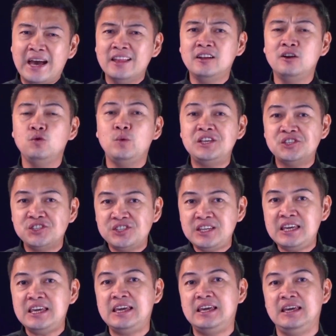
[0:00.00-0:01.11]
Together we
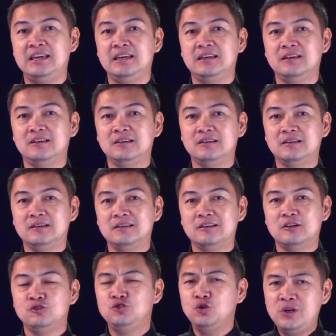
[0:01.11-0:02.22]
see.
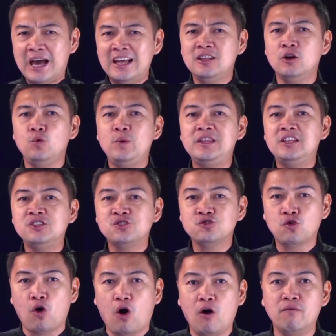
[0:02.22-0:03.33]
Together we
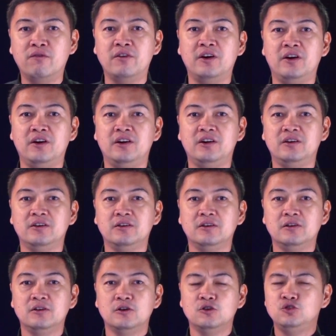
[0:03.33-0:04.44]
discover.
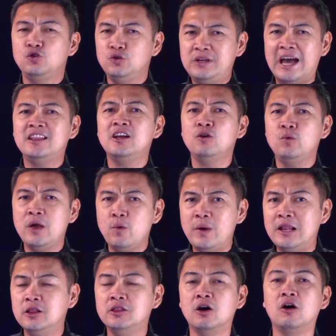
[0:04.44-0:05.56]
Together
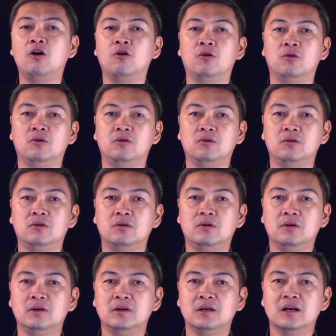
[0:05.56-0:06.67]
we will know.
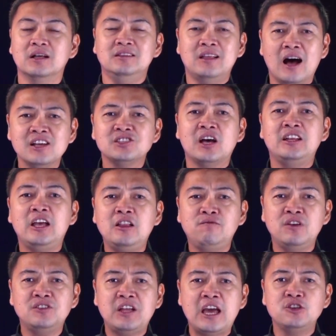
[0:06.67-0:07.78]
Thus,
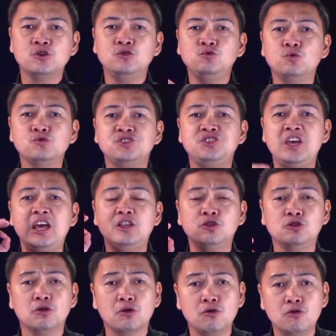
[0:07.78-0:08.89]
an invitation to
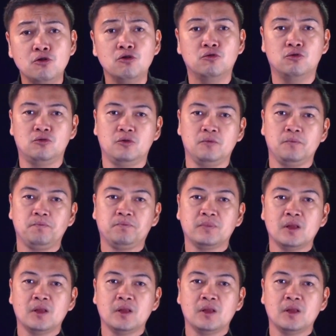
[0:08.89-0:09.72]
see through,